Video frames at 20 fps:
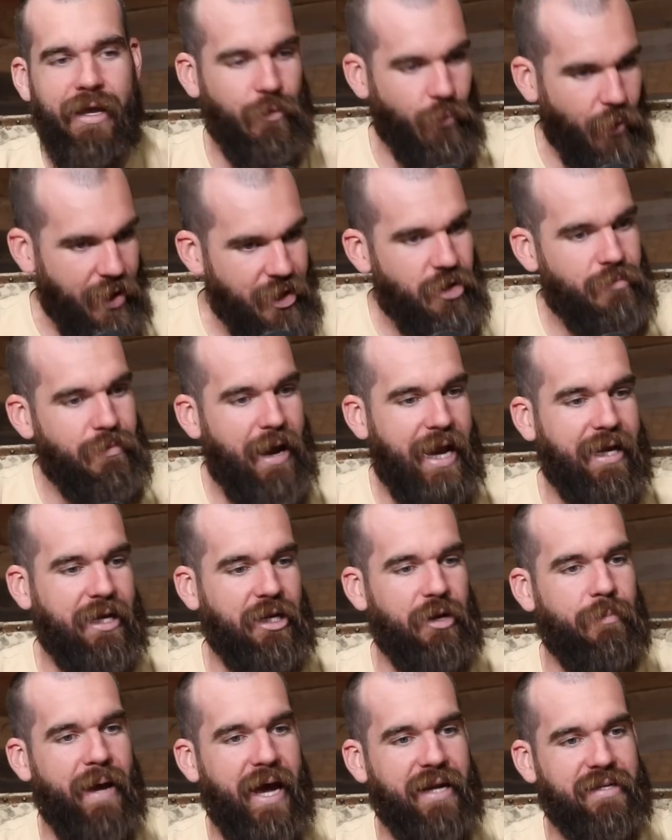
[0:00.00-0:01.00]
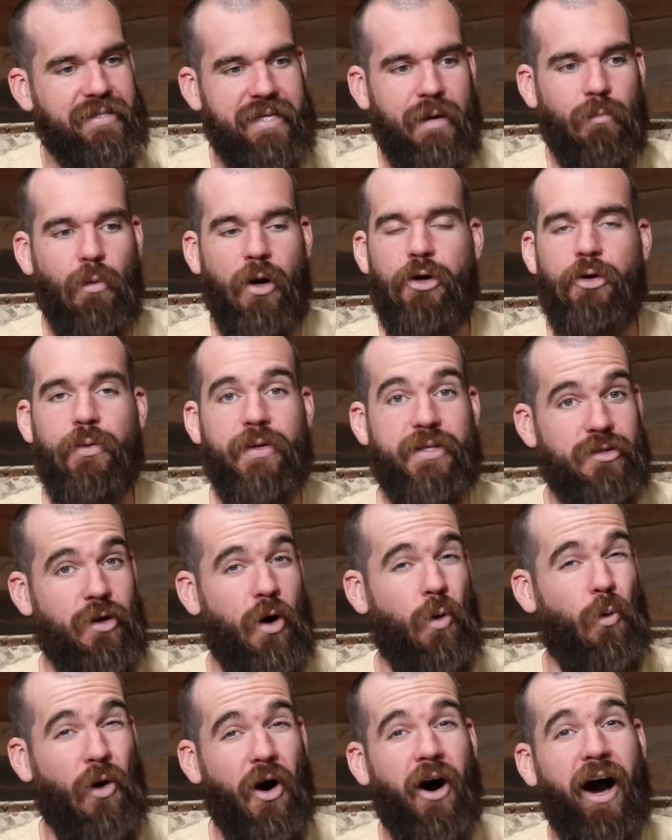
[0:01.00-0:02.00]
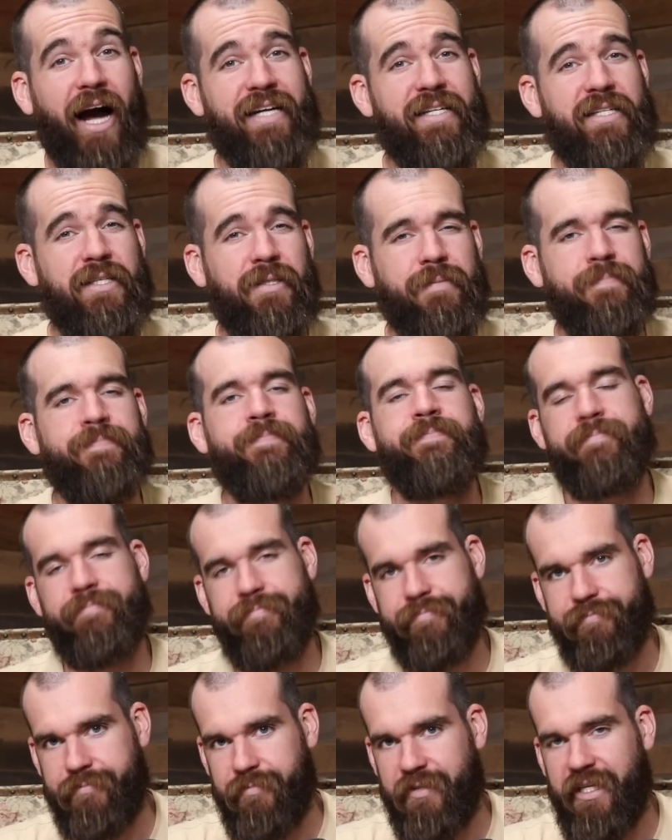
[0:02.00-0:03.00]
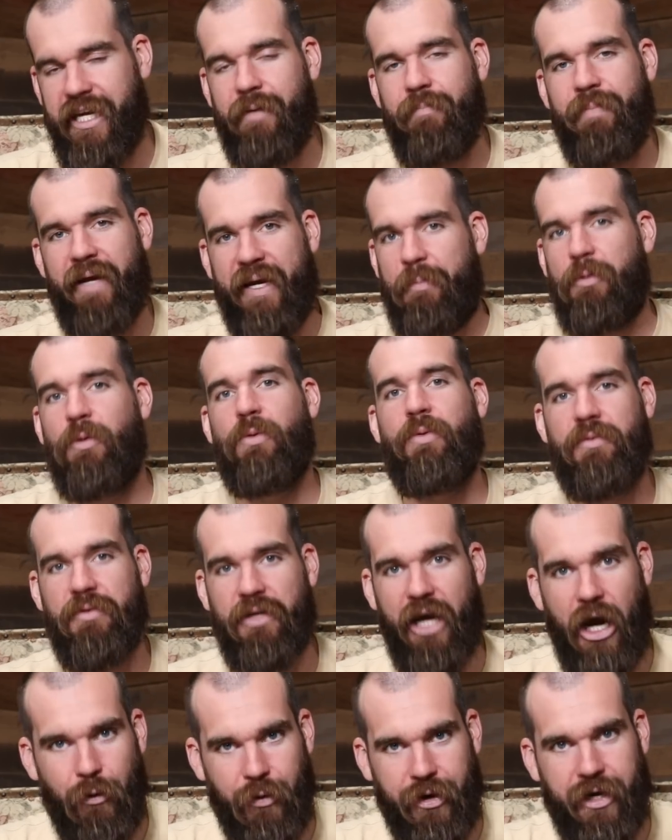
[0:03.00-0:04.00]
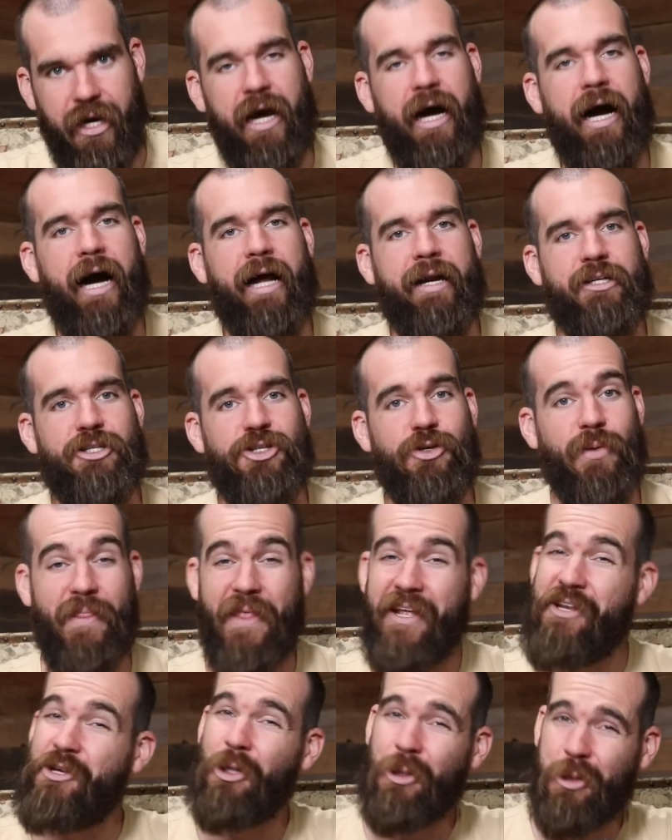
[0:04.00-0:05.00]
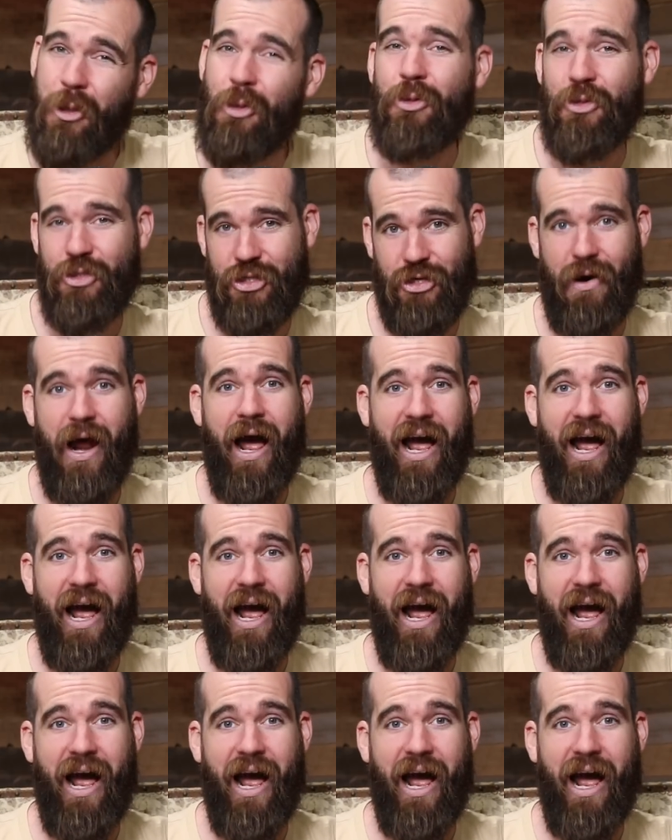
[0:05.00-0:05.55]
When you make it about someone who is not white, then people go in hard at you, and then you lose your